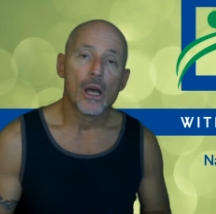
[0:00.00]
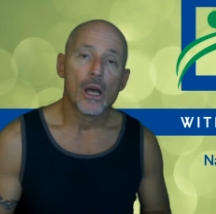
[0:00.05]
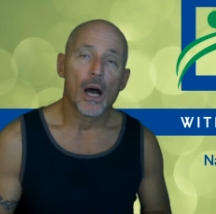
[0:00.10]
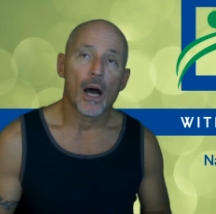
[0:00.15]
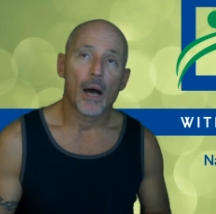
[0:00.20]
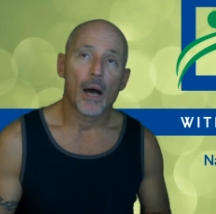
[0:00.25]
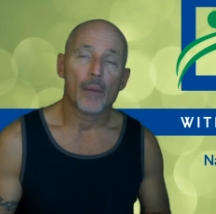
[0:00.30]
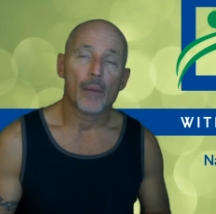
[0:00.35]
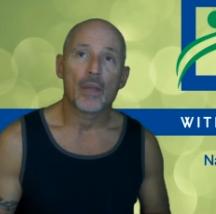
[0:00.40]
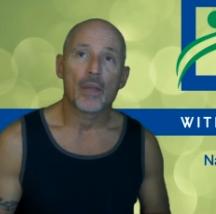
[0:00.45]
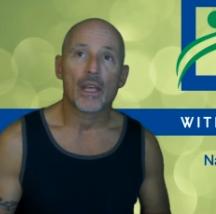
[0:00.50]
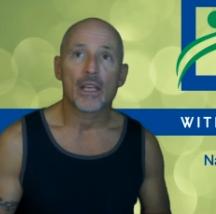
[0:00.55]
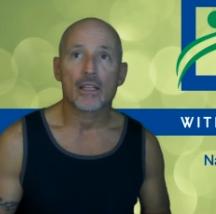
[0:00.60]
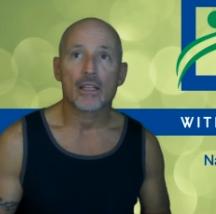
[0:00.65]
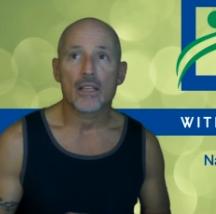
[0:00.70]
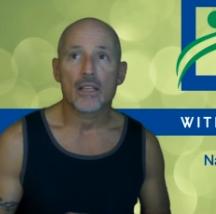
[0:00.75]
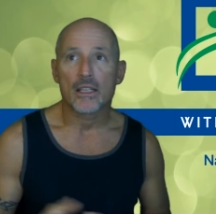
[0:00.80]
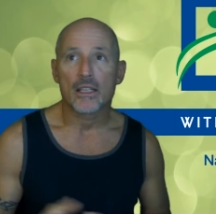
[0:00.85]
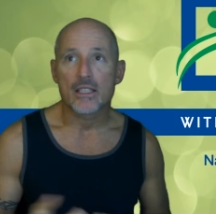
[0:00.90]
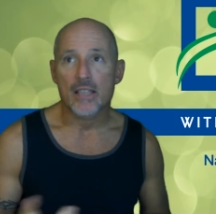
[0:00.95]
Uh, it,
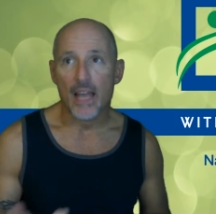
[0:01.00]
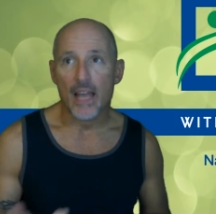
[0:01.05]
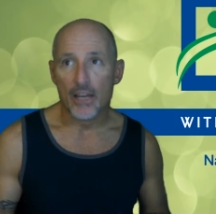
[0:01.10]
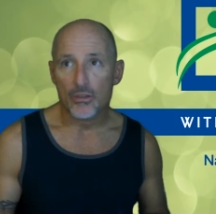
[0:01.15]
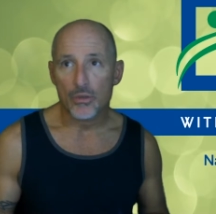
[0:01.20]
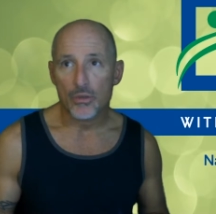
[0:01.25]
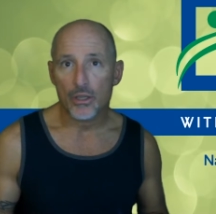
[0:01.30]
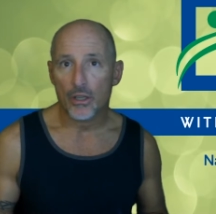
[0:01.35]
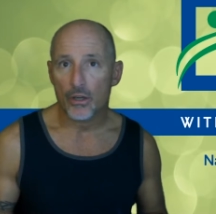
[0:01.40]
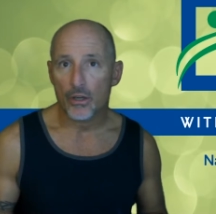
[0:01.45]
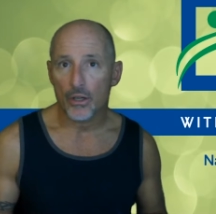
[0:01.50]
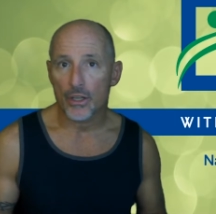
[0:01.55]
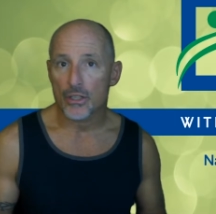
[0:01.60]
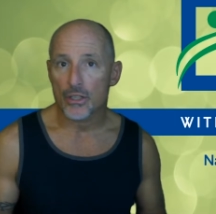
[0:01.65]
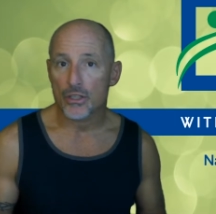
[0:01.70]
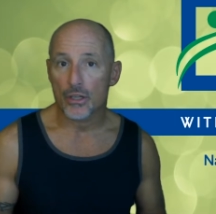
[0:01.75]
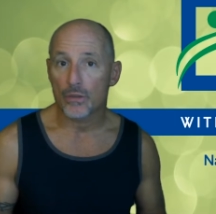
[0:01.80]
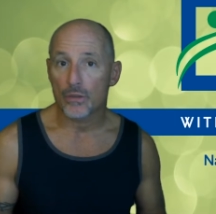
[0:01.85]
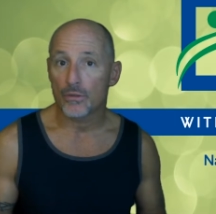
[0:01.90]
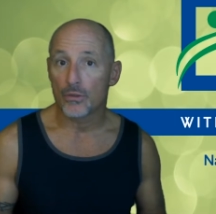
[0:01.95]
it's naturally occurring in
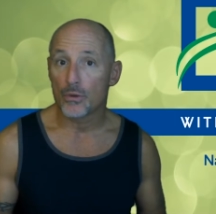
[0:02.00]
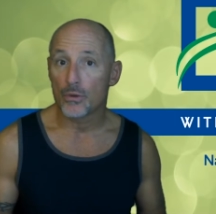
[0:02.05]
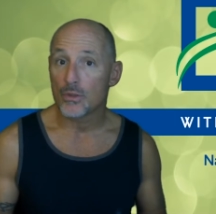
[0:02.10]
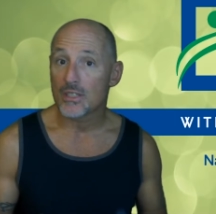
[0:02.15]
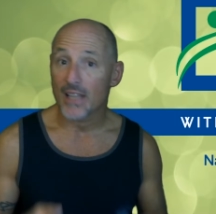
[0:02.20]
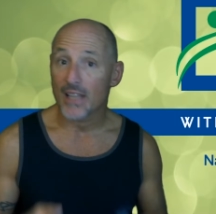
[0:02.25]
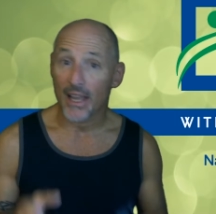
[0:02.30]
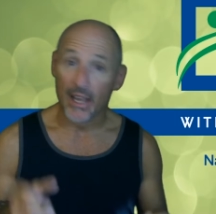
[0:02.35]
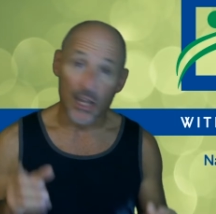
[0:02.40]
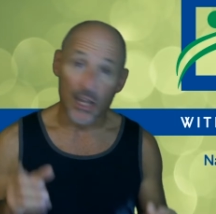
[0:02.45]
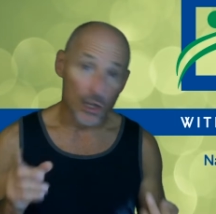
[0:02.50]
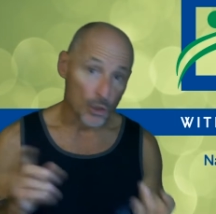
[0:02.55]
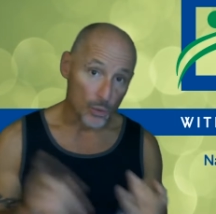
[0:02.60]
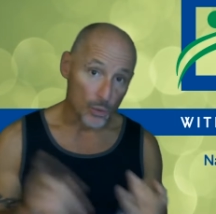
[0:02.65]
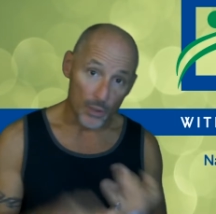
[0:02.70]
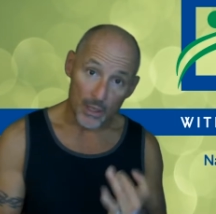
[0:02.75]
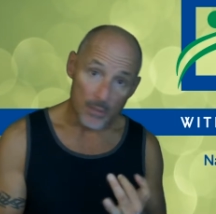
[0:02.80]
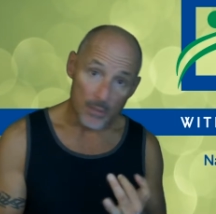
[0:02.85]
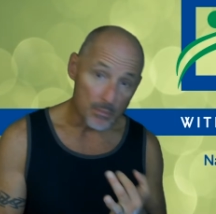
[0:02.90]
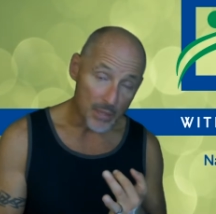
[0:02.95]
certain foods like
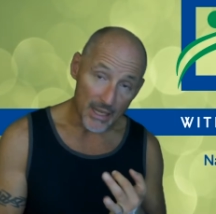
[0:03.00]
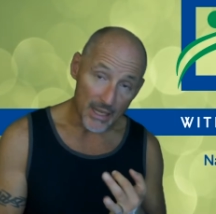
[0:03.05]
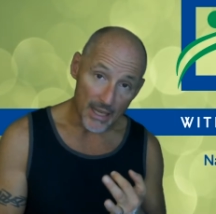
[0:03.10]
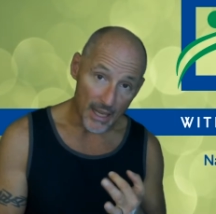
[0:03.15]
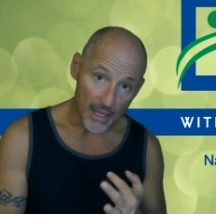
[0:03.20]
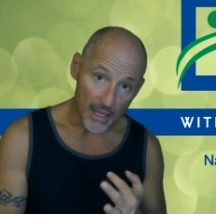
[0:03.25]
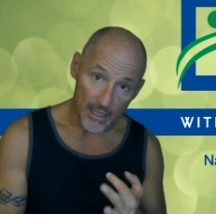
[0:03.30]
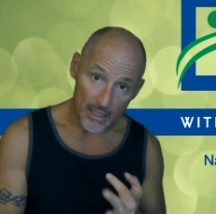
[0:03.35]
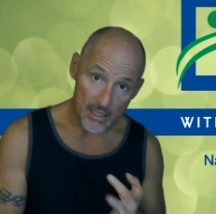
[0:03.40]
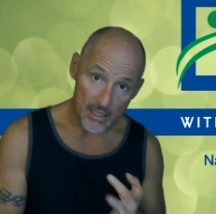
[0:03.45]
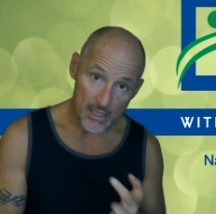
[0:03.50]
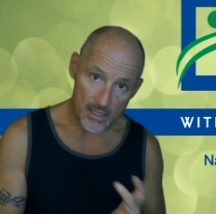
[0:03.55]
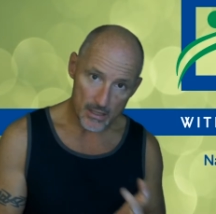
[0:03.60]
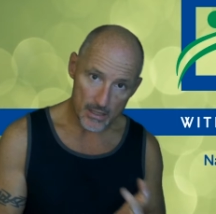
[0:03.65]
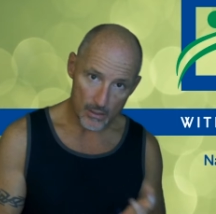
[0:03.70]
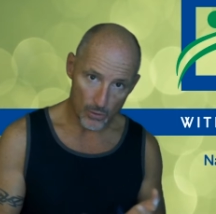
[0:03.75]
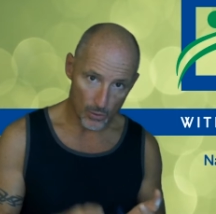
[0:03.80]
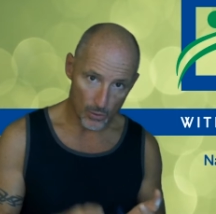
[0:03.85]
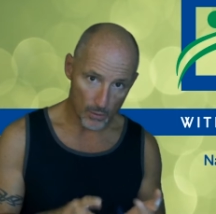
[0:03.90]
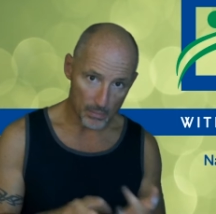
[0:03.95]
green bananas
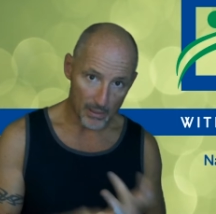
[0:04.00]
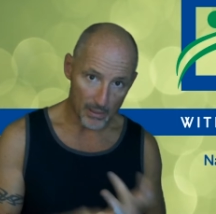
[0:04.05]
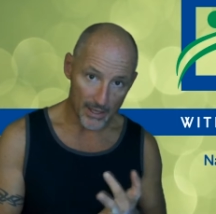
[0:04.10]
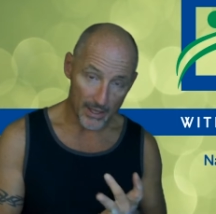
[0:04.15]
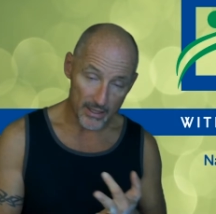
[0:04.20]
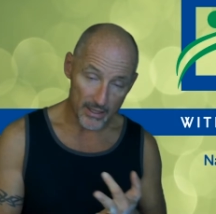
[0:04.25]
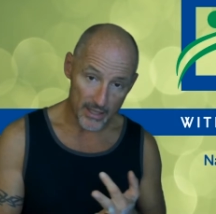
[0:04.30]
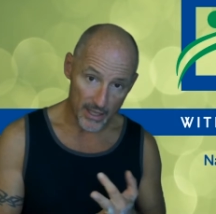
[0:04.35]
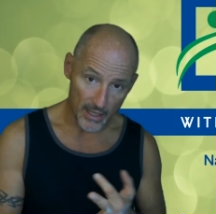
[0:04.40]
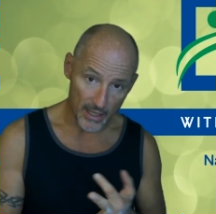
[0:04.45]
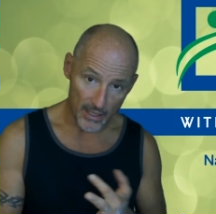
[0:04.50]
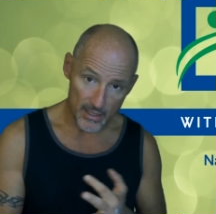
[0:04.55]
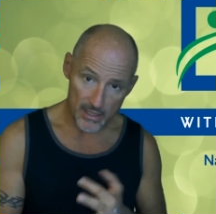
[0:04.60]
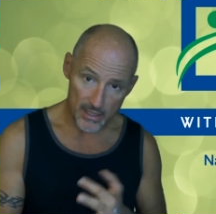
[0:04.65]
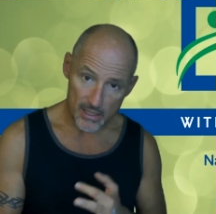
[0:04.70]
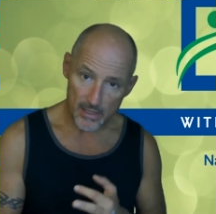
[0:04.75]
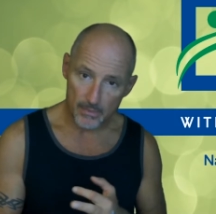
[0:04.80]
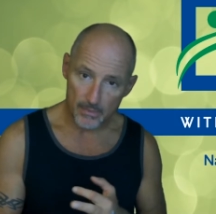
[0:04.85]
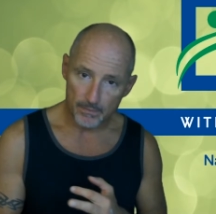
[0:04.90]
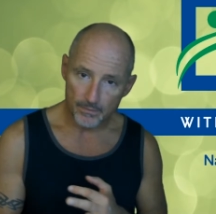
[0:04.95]
or
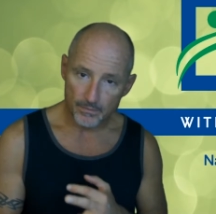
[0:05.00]
plantains.